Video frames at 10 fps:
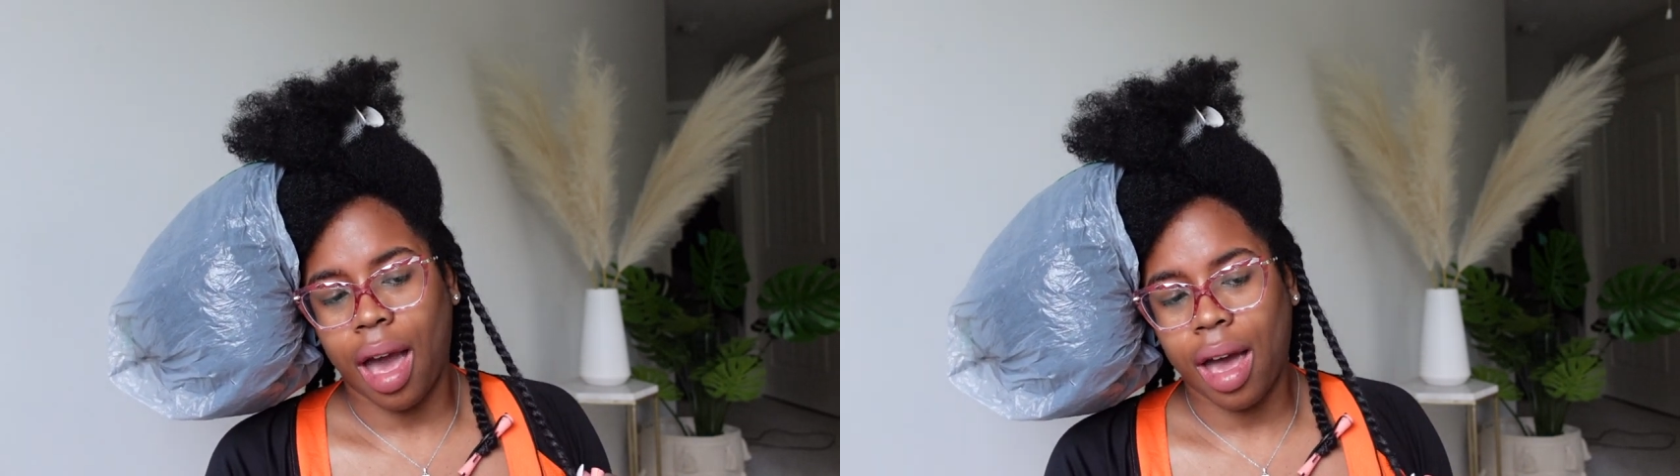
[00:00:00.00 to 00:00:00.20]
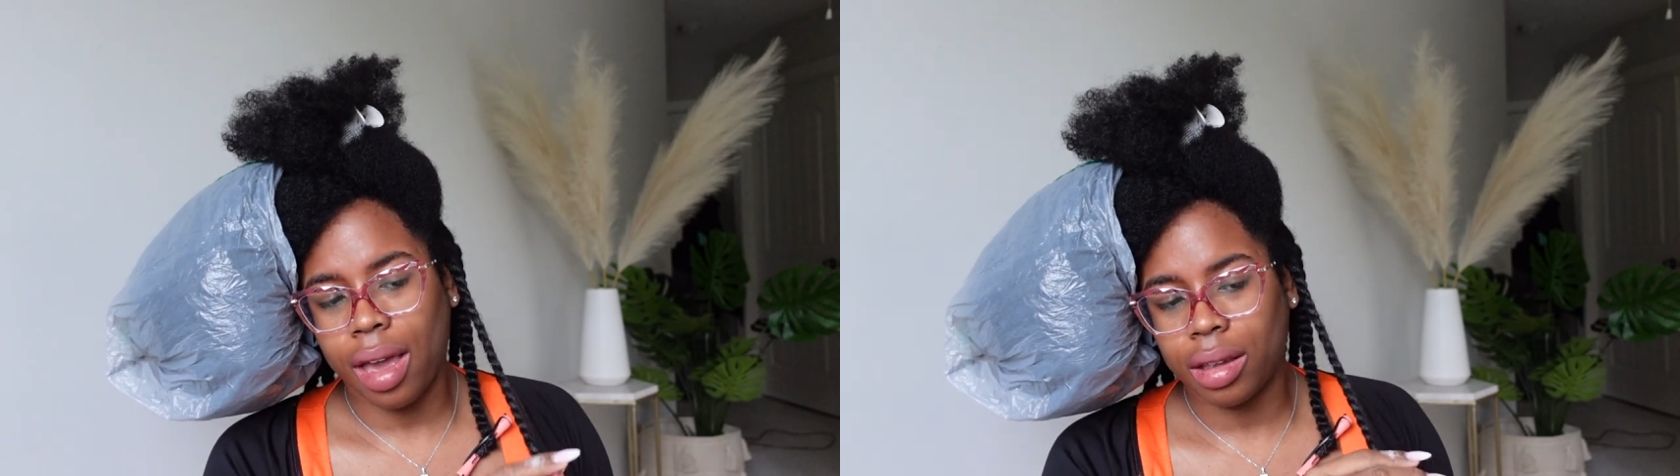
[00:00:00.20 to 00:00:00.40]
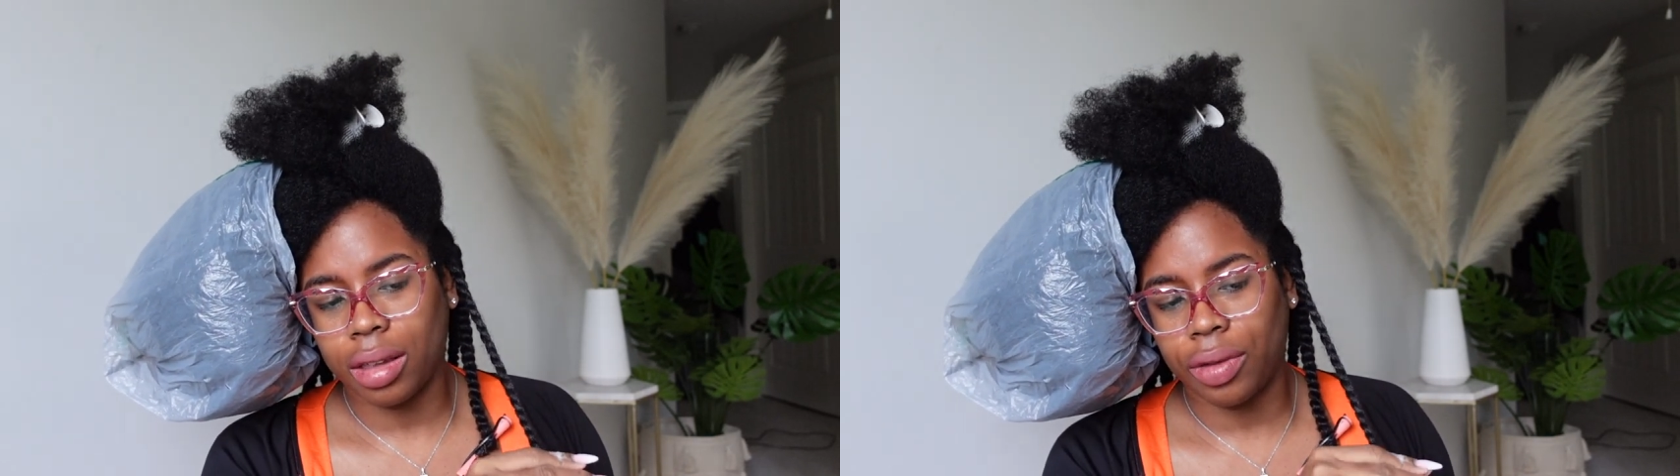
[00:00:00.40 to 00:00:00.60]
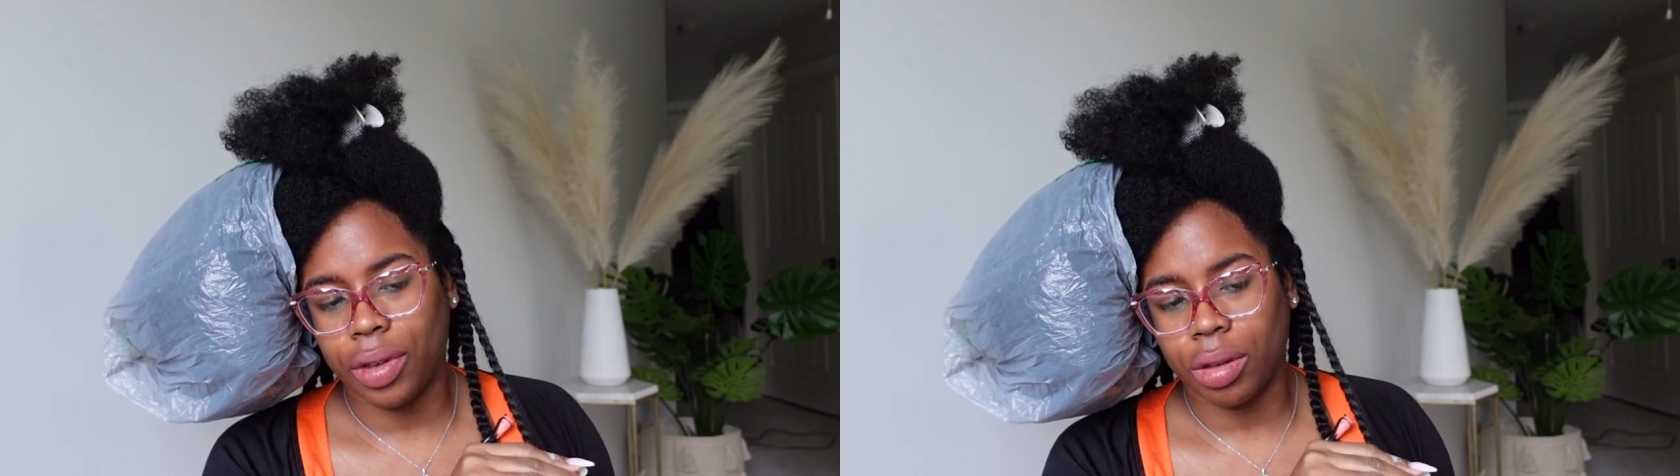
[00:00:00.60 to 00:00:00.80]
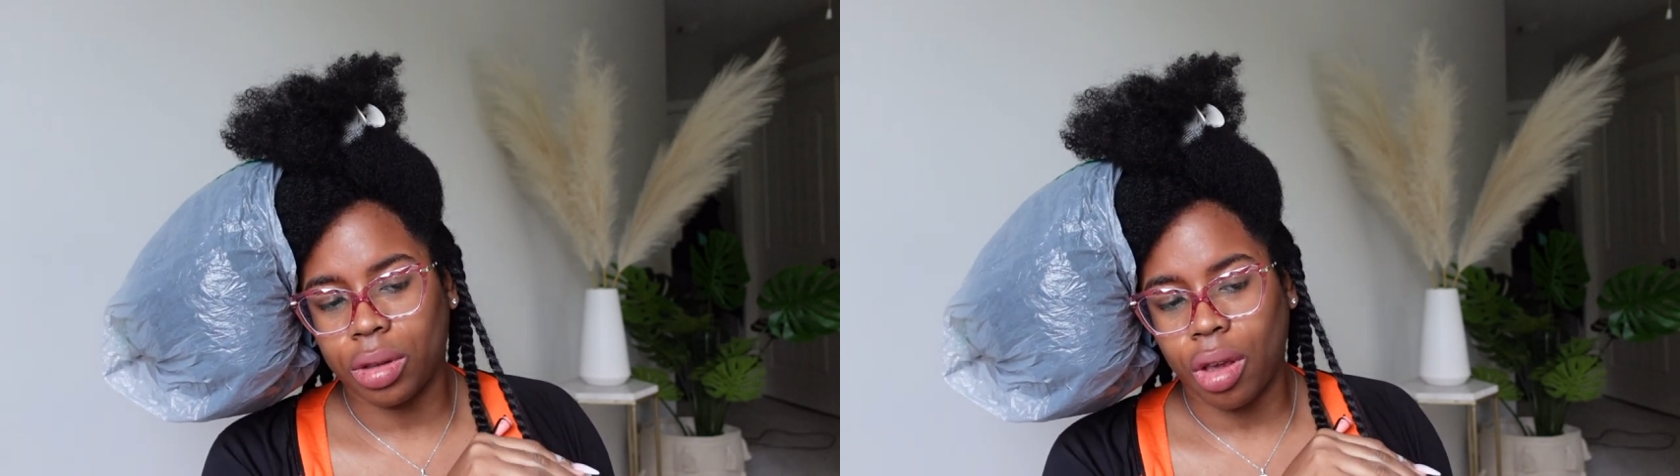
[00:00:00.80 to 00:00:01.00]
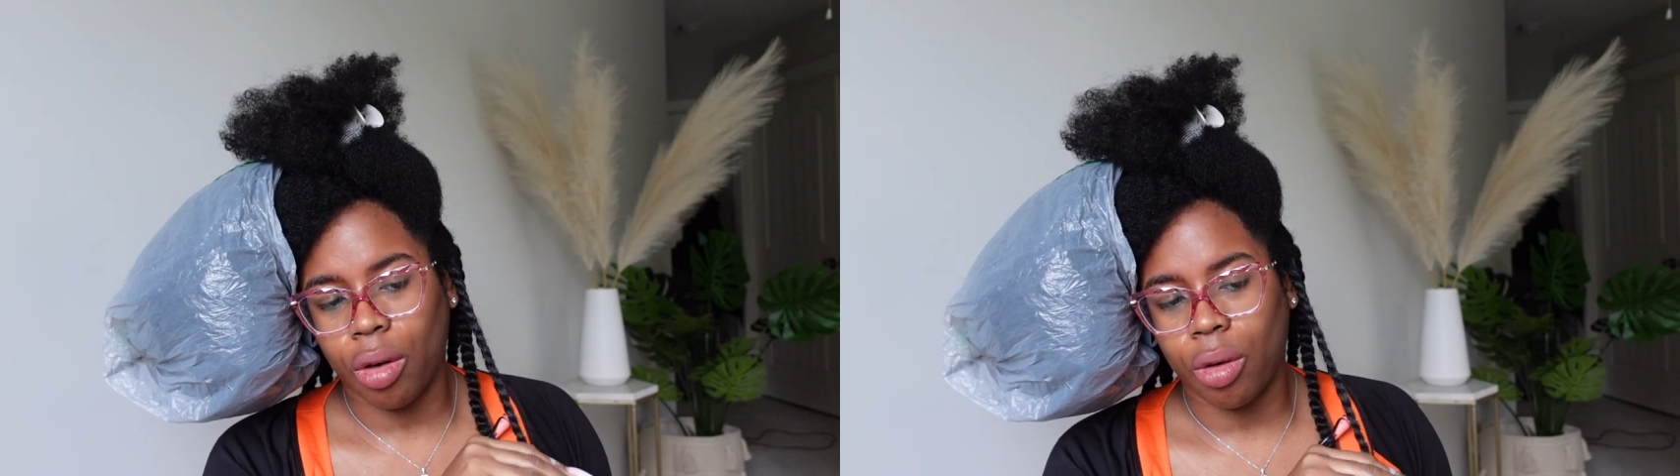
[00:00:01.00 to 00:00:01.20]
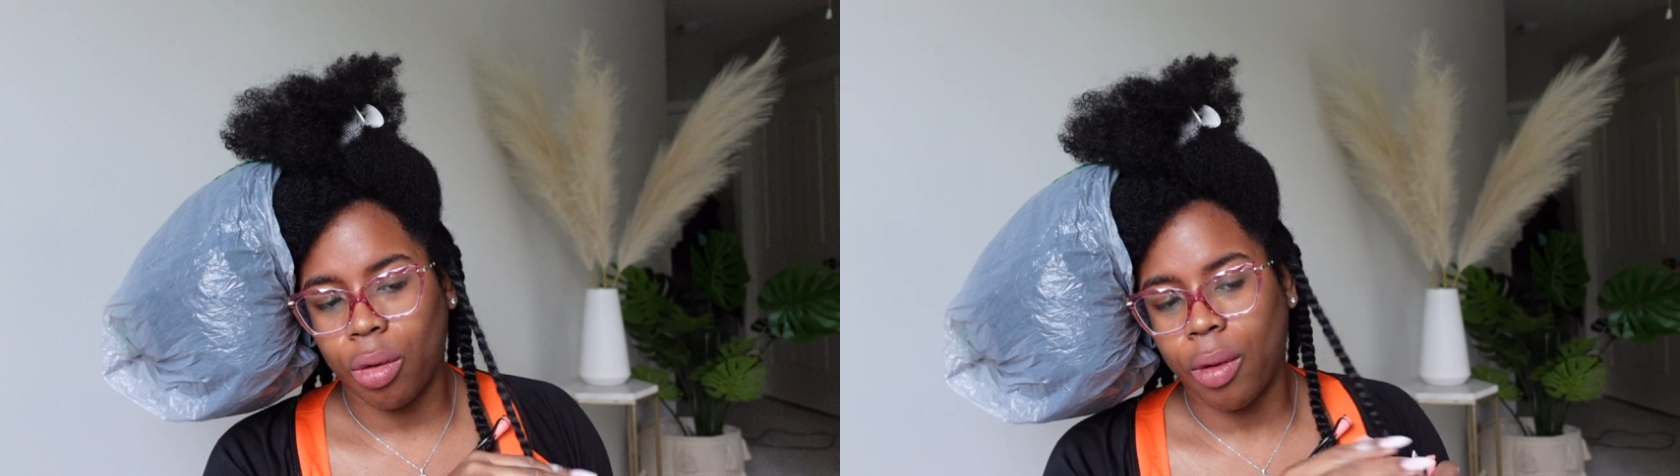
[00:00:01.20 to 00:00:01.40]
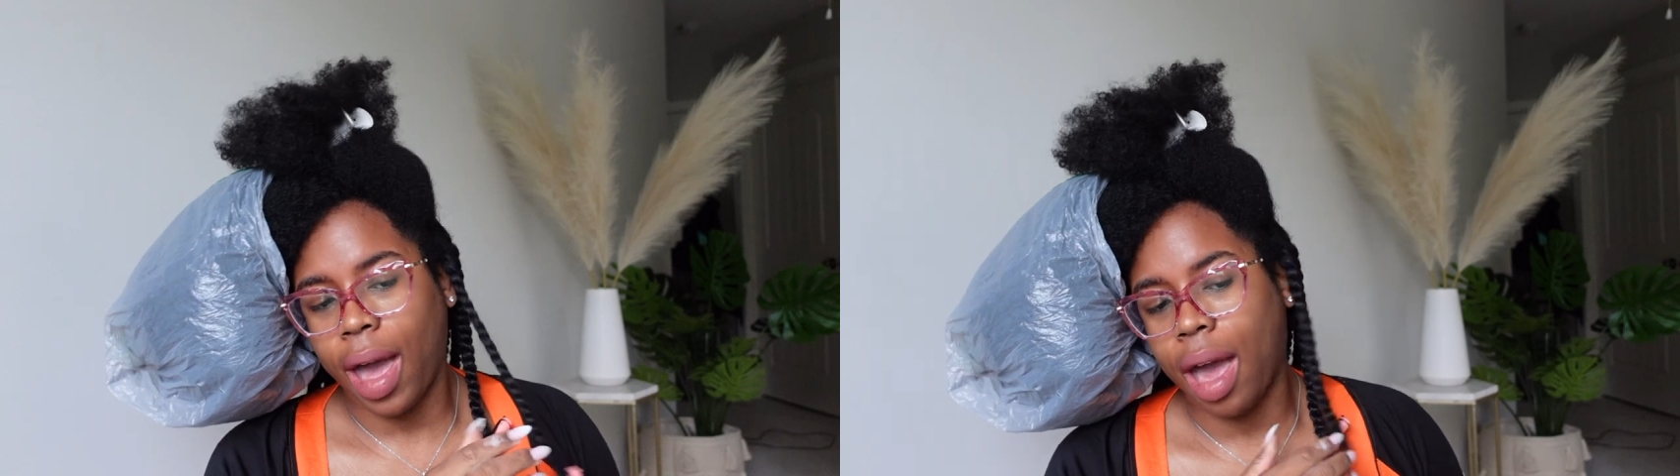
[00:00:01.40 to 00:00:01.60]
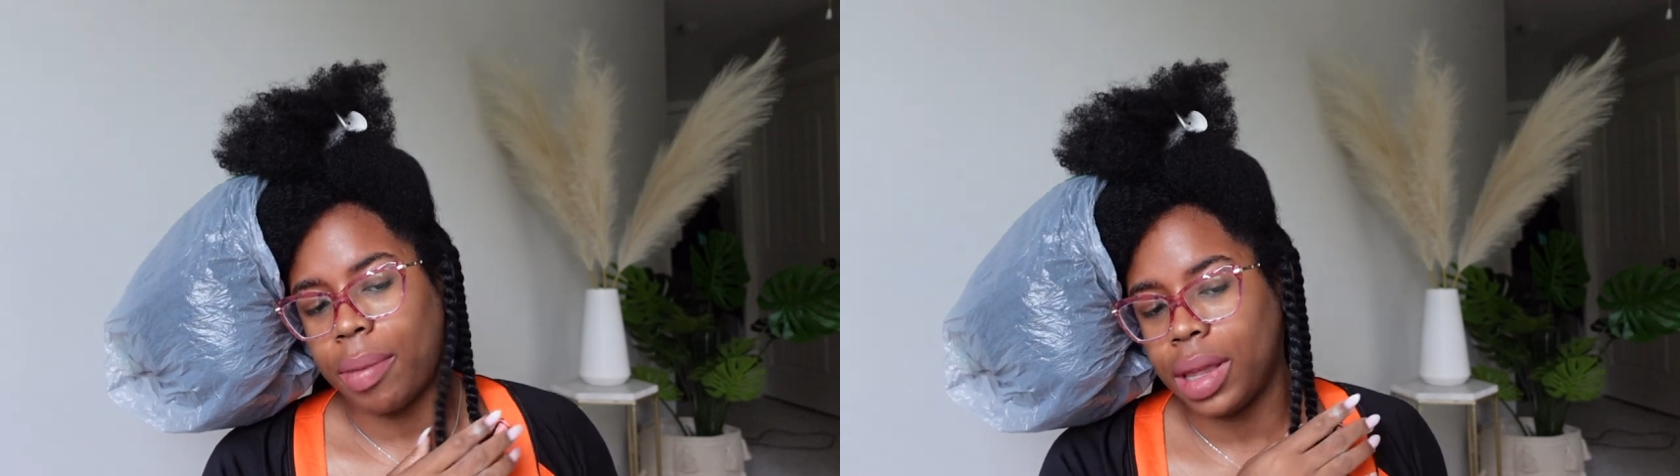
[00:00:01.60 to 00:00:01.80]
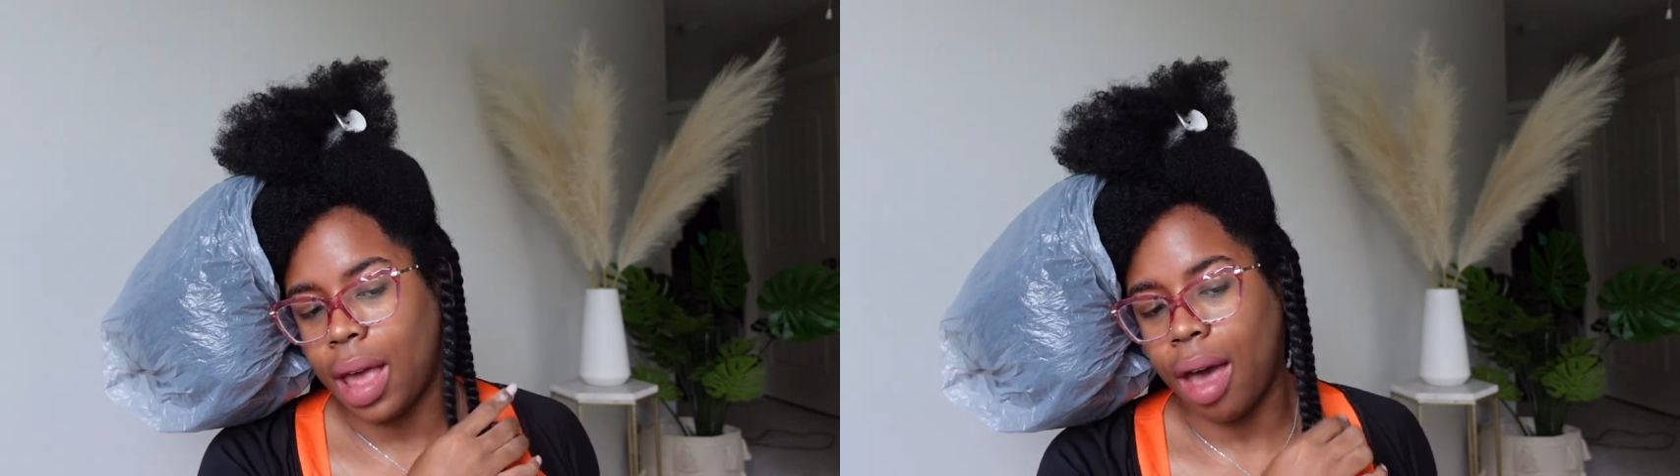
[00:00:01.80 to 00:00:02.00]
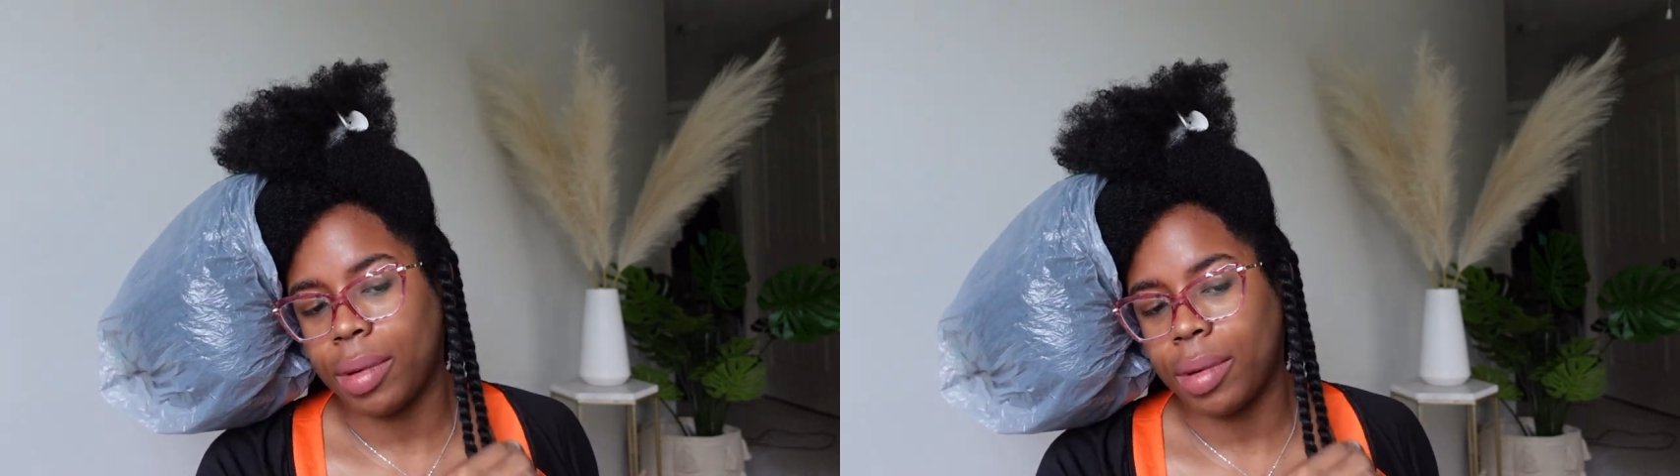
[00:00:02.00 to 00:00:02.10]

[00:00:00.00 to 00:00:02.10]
I just feel so happy that I